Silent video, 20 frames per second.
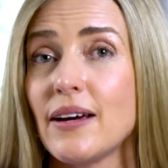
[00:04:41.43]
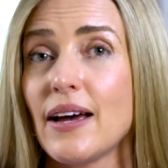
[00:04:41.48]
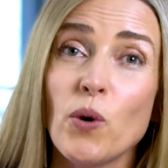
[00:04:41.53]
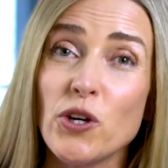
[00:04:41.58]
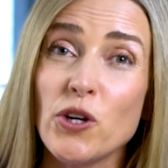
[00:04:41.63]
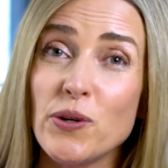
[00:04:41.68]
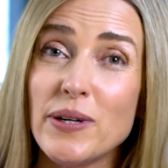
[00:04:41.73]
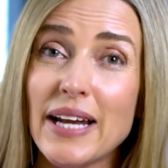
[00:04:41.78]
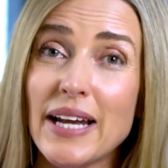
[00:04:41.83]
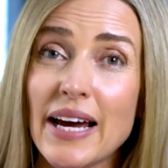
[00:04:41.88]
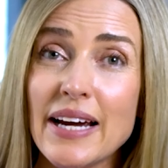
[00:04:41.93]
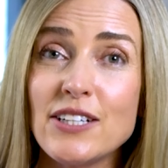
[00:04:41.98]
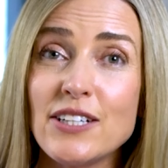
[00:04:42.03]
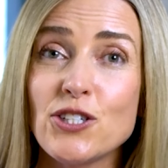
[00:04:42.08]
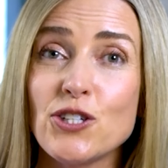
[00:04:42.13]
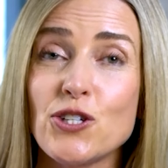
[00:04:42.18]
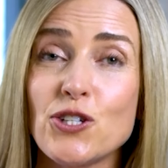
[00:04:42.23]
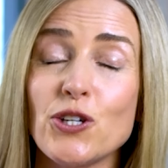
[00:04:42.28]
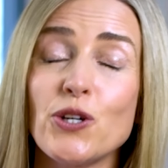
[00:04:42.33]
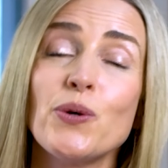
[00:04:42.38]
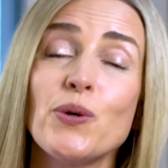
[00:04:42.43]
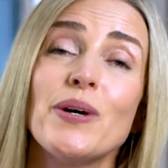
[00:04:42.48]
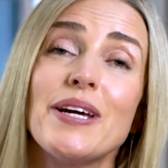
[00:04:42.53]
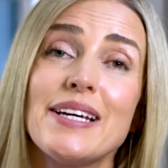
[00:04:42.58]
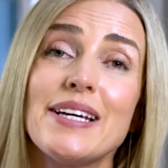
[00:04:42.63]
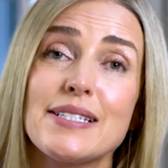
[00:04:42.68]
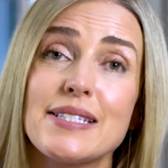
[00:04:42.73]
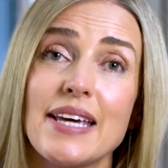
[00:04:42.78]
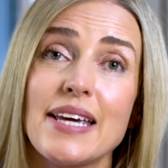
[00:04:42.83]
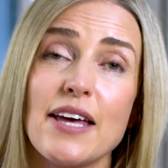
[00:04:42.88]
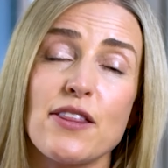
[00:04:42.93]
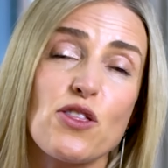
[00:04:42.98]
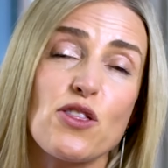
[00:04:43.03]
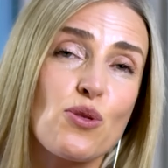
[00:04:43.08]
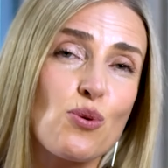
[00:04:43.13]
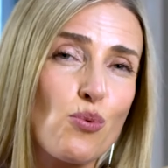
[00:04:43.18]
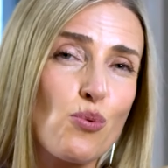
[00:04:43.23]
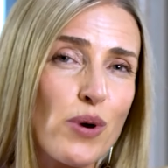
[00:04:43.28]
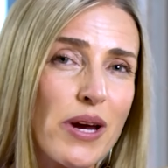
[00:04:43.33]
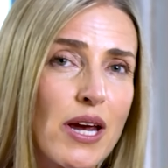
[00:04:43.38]
What you'd like to do is get
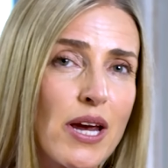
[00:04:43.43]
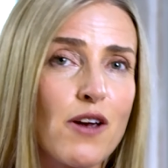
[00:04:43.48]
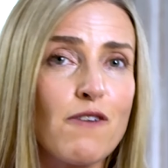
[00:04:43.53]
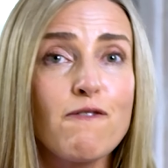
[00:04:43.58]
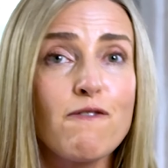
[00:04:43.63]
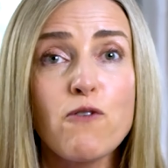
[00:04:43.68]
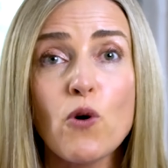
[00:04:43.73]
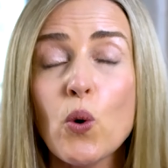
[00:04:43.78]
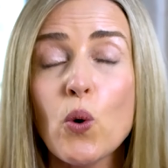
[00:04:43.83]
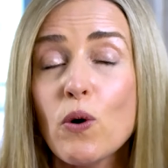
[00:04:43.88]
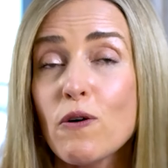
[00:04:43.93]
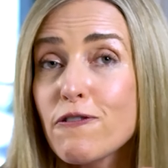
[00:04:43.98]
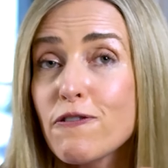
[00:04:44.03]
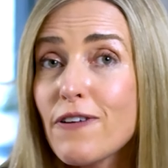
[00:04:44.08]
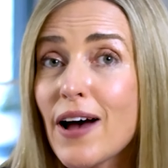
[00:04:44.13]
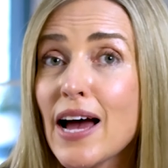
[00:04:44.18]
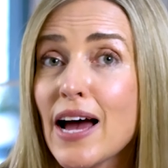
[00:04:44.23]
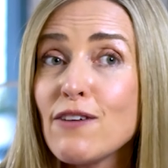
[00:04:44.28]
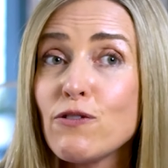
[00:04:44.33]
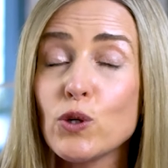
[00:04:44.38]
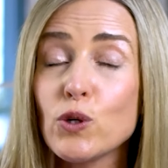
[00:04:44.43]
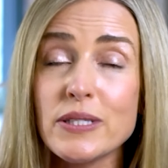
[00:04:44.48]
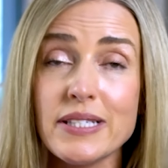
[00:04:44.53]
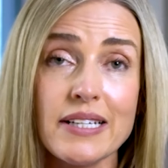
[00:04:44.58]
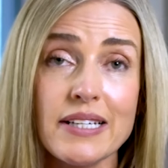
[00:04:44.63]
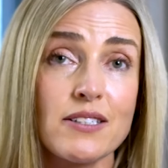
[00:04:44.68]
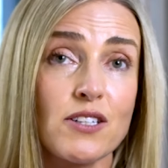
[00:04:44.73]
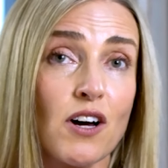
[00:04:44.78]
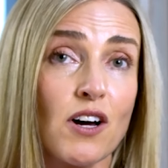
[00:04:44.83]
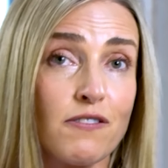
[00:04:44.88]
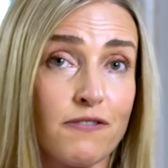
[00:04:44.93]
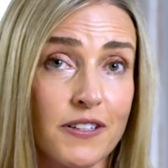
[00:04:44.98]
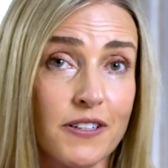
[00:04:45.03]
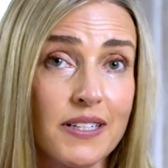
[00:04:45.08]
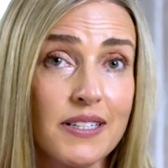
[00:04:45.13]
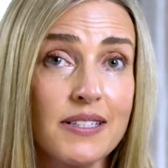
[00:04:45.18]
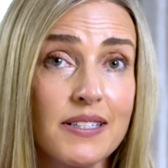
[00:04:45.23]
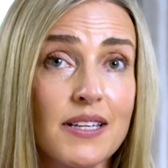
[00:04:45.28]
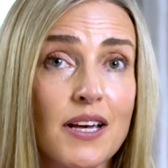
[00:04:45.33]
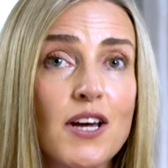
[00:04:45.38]
3, 4, 5, or 6
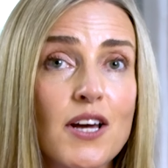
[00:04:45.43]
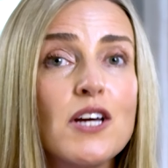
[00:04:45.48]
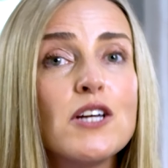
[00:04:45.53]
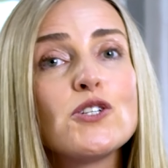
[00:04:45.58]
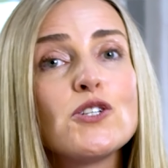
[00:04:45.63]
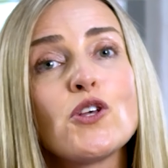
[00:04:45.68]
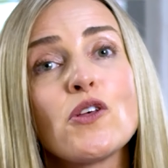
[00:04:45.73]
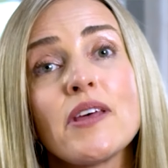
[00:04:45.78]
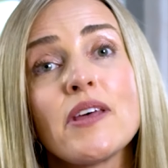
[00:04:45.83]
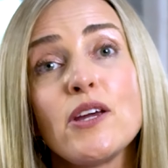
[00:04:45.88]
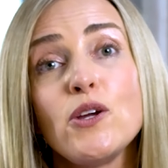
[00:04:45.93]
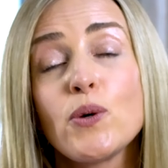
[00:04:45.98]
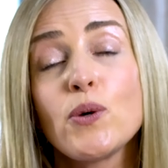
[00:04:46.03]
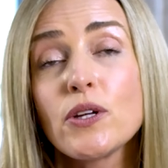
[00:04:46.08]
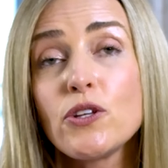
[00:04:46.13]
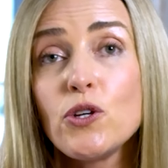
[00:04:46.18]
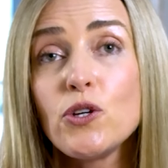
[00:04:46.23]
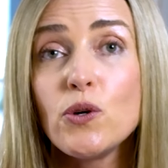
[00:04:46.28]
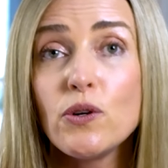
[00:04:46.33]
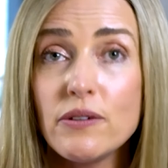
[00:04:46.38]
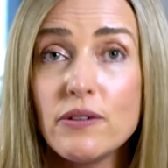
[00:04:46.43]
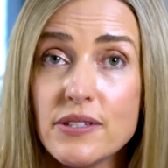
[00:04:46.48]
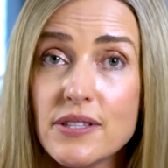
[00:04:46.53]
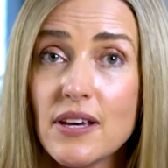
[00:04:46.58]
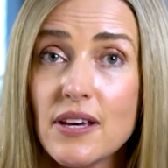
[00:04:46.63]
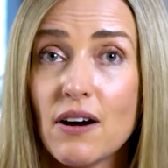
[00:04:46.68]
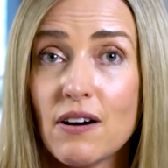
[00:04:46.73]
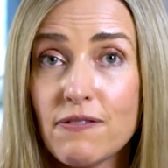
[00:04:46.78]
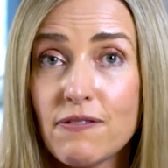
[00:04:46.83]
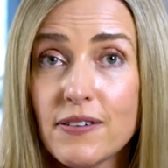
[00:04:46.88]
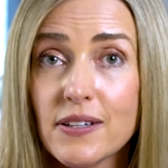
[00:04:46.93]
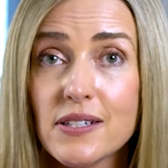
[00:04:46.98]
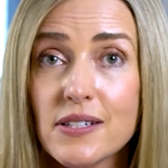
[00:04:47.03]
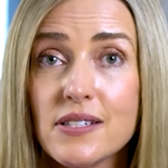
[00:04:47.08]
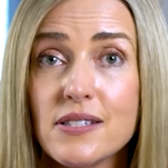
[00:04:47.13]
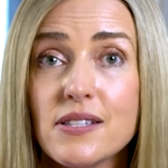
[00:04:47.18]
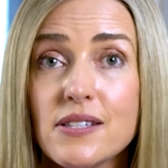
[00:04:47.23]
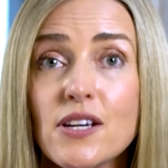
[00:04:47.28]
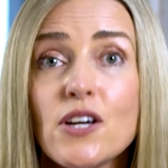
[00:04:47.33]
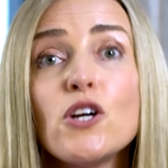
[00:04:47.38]
offers so that you can use the
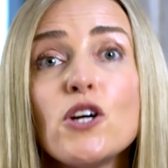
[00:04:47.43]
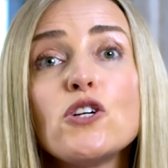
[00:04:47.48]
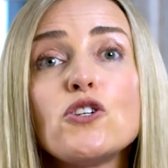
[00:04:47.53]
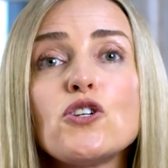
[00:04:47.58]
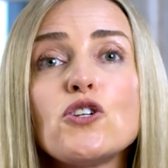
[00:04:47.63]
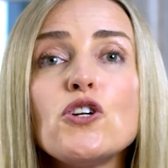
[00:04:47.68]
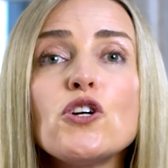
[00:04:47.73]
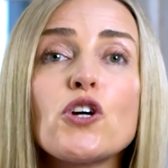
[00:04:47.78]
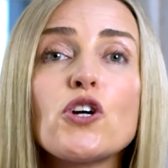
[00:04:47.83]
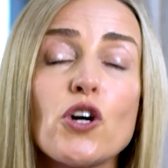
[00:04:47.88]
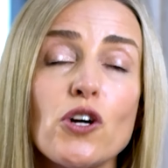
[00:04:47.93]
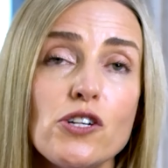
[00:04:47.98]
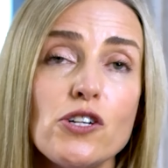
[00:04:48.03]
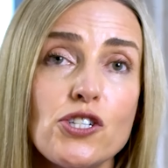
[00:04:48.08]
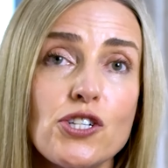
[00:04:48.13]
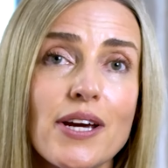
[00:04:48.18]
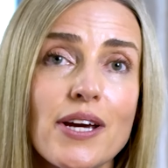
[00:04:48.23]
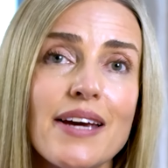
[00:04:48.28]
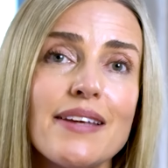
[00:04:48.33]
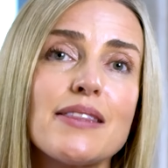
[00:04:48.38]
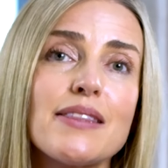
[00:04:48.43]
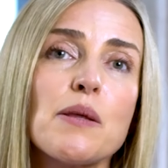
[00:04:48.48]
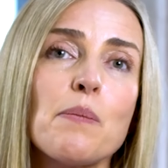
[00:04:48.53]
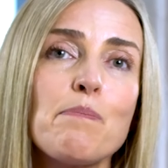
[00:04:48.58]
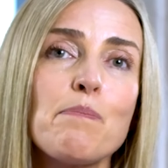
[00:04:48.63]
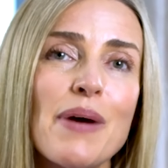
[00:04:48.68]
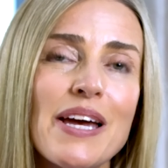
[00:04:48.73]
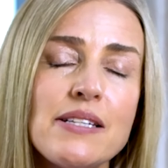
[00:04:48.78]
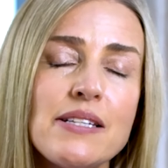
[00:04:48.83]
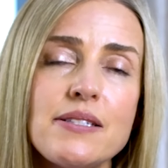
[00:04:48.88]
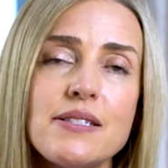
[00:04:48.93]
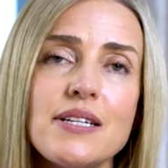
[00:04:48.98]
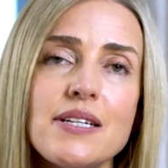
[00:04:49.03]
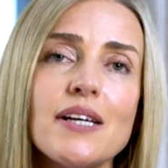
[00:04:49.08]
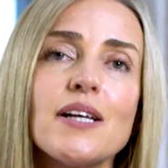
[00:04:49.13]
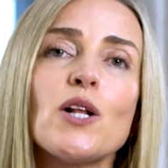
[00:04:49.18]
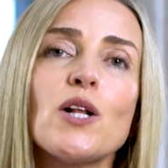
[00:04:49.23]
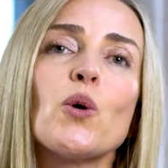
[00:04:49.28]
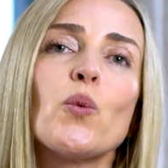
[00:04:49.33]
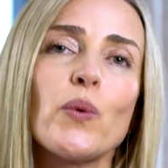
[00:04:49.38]
offers to negotiate the best
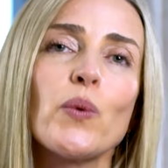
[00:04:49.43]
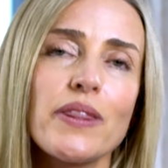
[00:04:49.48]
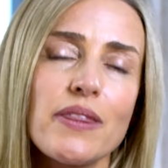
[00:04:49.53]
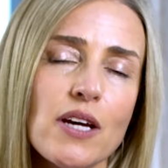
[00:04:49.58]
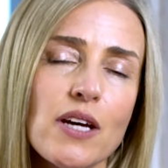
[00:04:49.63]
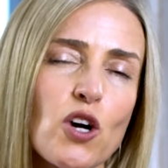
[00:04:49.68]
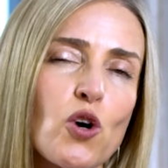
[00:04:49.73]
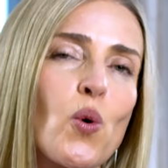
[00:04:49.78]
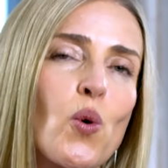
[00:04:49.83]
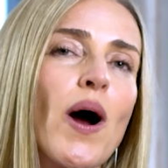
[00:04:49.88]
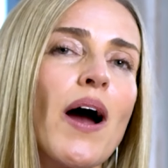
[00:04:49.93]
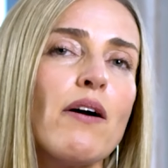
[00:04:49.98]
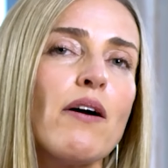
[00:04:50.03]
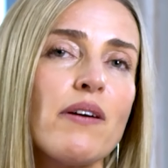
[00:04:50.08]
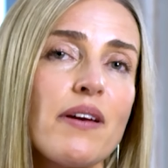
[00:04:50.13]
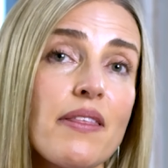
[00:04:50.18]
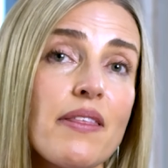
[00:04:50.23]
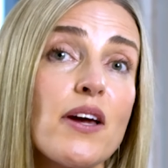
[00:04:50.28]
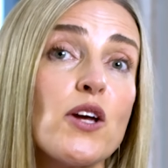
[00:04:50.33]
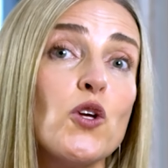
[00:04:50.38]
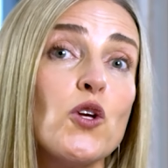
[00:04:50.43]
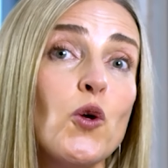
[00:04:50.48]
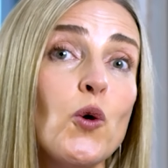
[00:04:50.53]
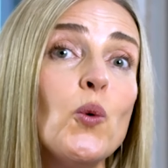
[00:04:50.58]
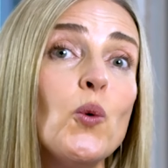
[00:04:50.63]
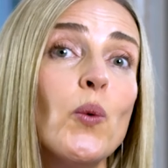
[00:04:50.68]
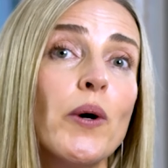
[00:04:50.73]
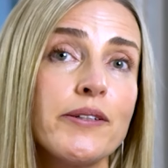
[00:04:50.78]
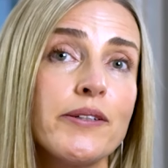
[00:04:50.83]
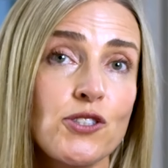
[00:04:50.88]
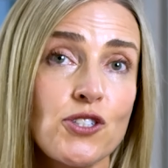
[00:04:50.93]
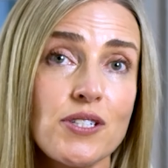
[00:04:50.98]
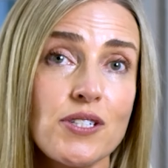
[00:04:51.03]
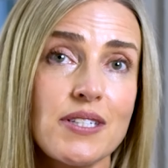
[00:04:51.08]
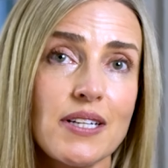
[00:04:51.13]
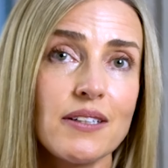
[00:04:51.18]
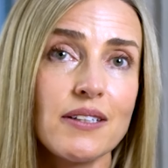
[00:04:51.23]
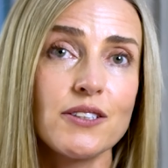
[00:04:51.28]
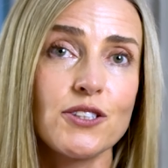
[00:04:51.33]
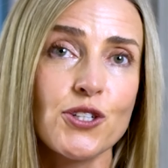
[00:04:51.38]
deal with the acquirer that you want to
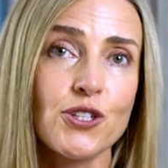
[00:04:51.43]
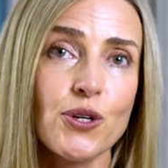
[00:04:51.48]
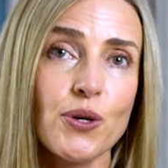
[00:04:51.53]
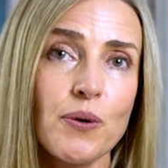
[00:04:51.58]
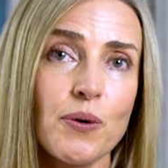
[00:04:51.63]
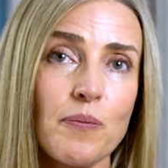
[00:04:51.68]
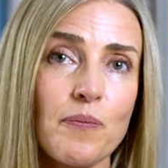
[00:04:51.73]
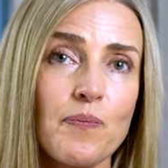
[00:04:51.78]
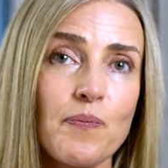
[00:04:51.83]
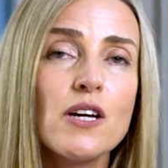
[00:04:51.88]
sell to.